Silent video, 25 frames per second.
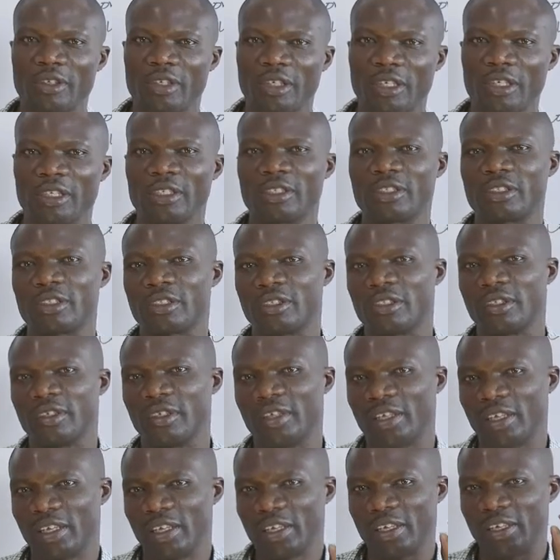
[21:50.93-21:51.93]
Yes,
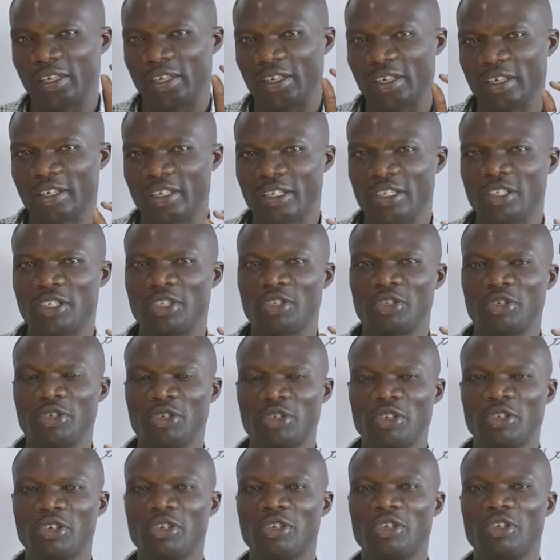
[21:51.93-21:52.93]

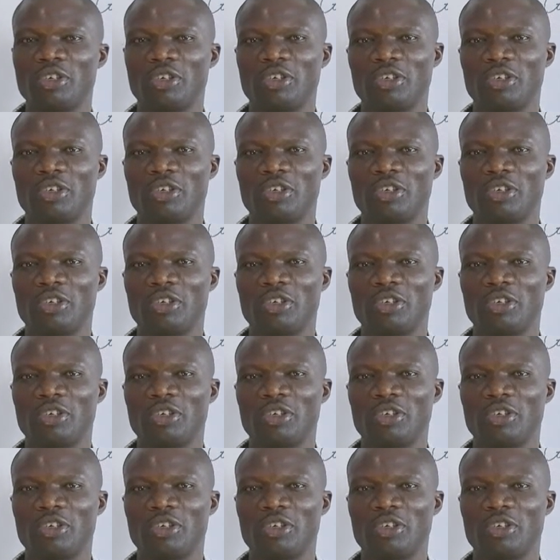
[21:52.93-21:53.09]
into